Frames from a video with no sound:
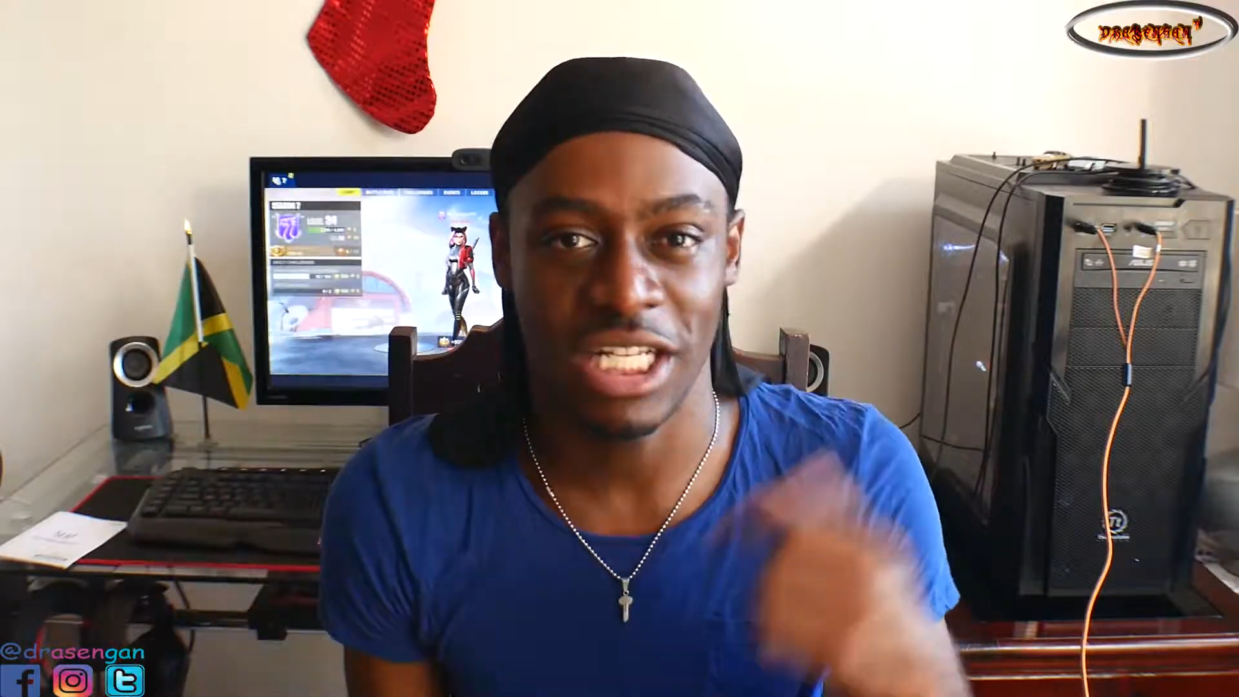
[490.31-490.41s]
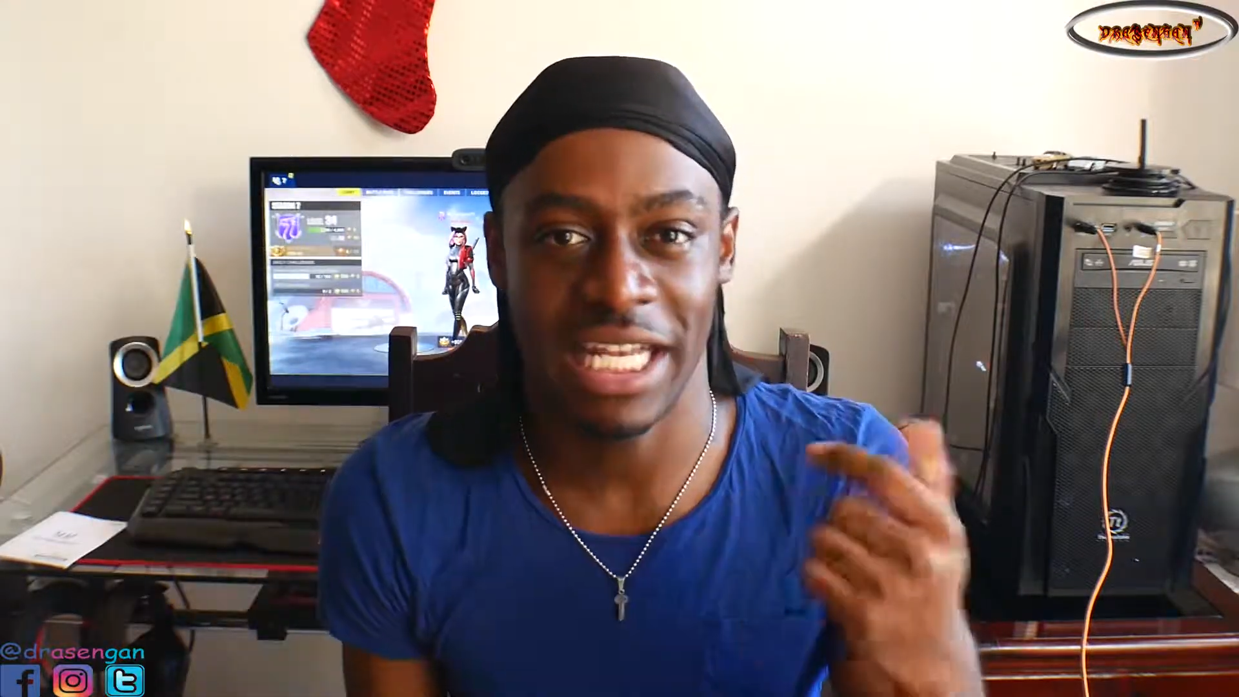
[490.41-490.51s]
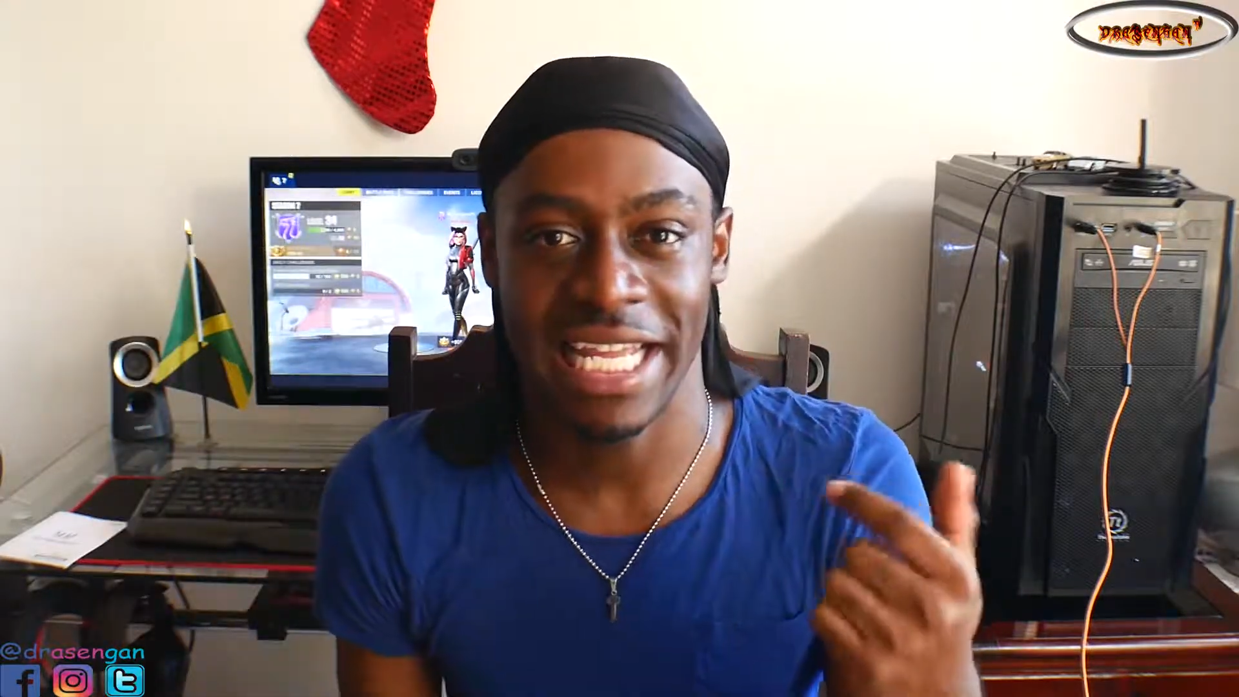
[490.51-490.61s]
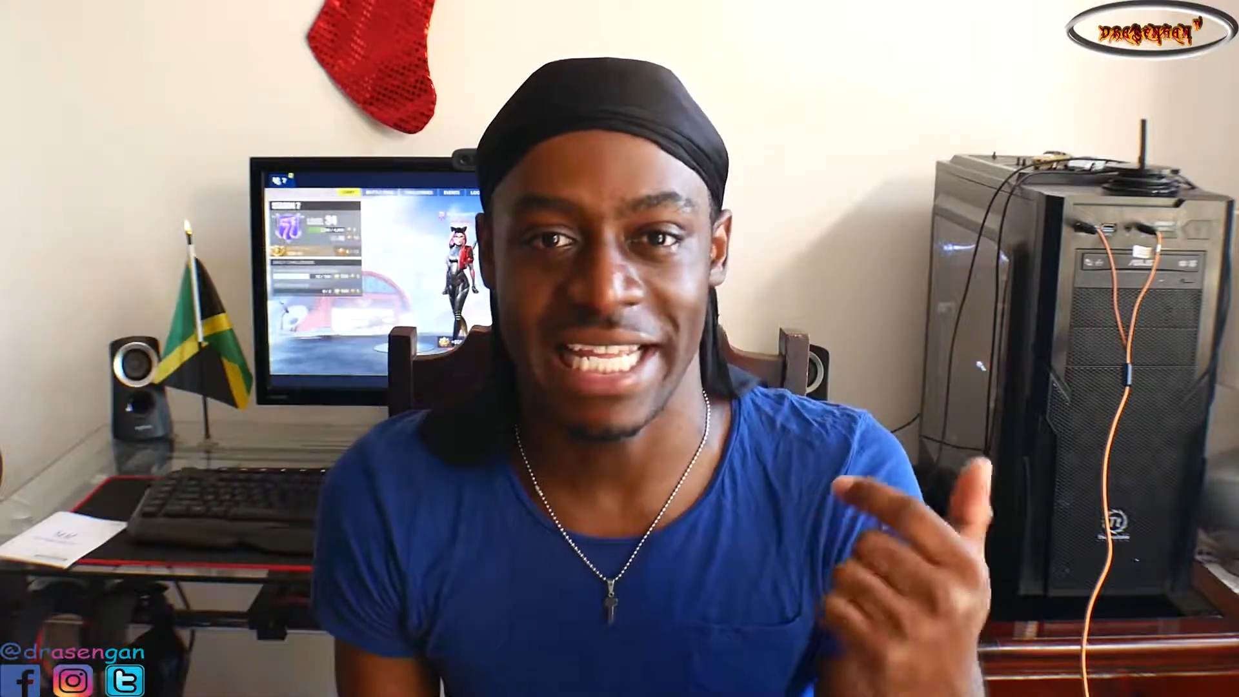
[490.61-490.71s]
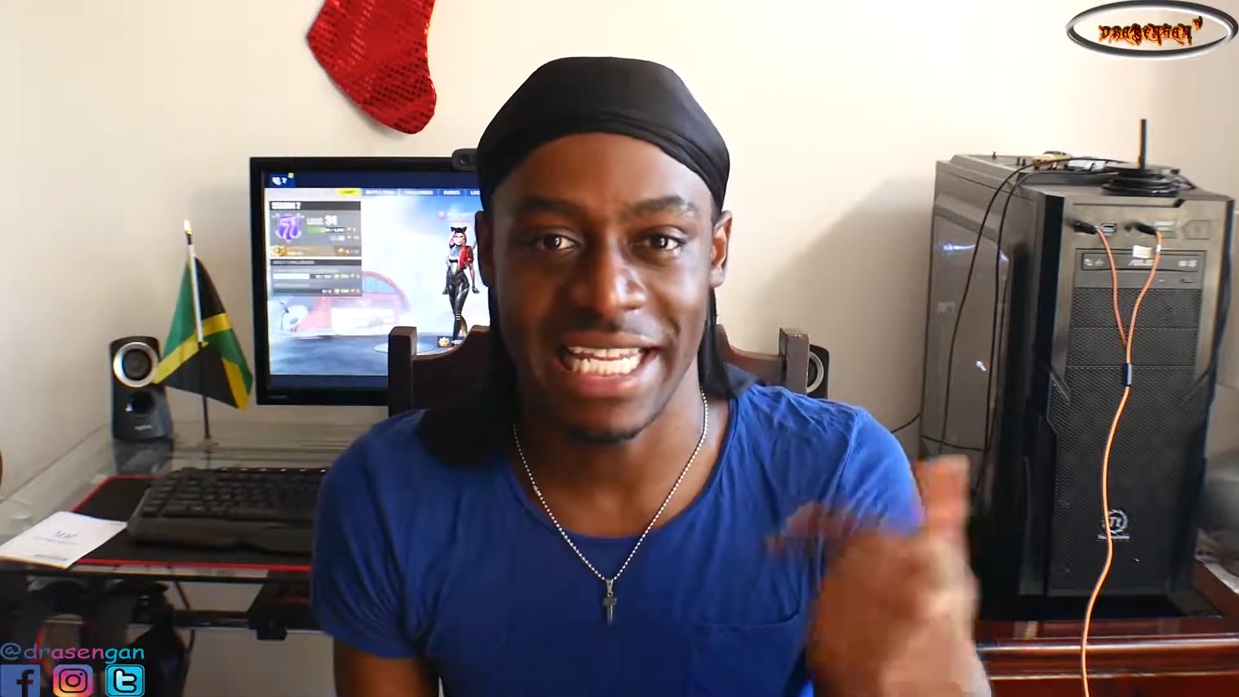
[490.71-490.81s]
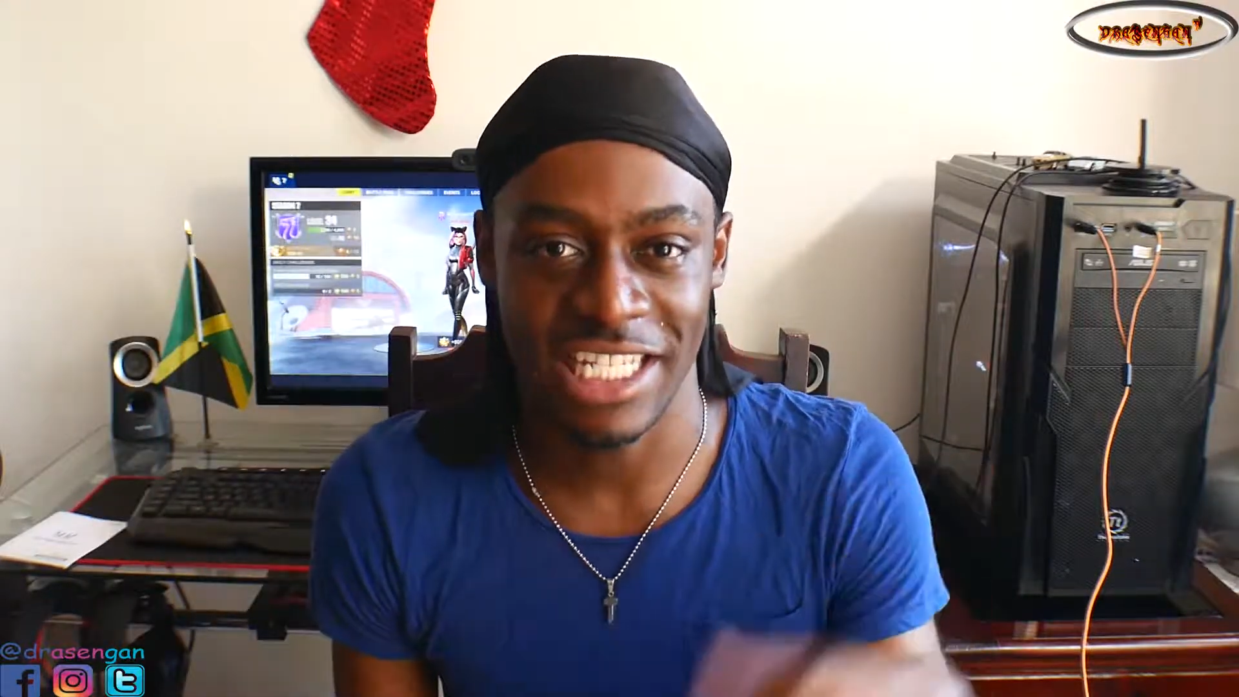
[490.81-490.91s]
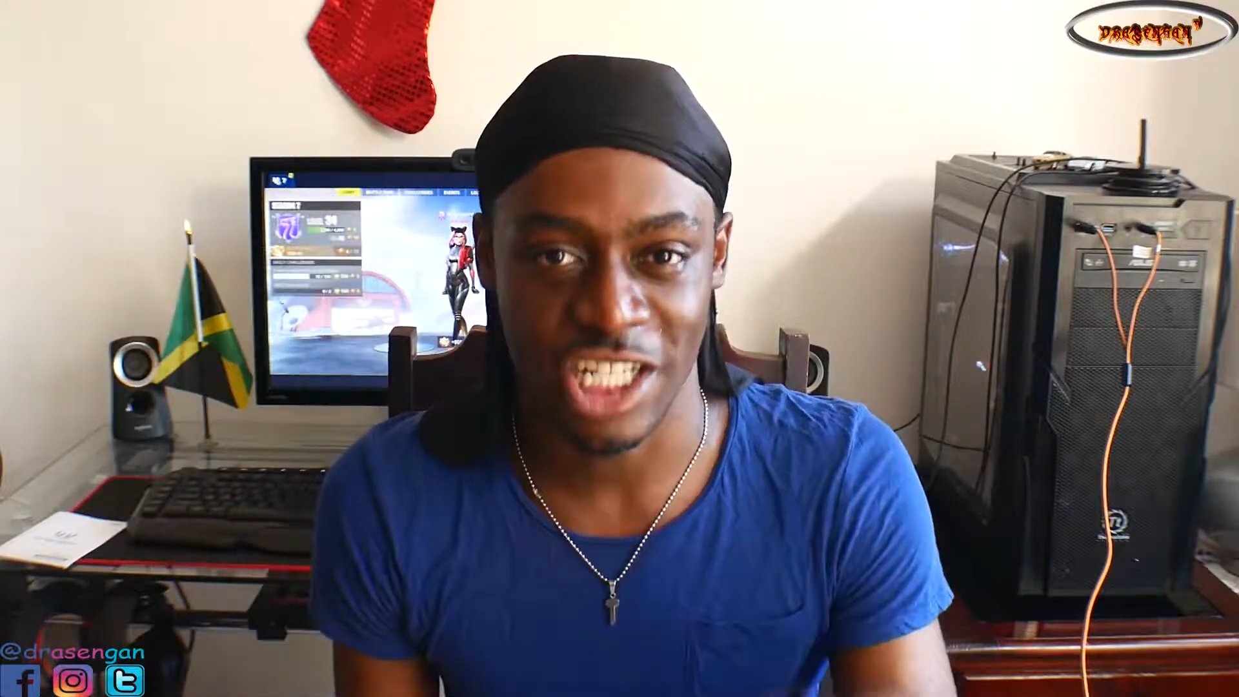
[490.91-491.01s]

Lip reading: the link in the